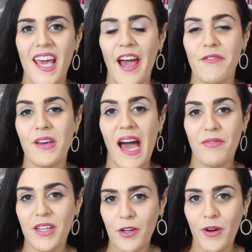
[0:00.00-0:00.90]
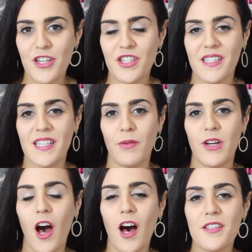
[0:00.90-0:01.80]
If you have any questions, I would
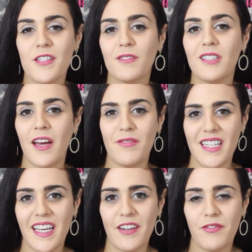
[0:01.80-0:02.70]
also love to hear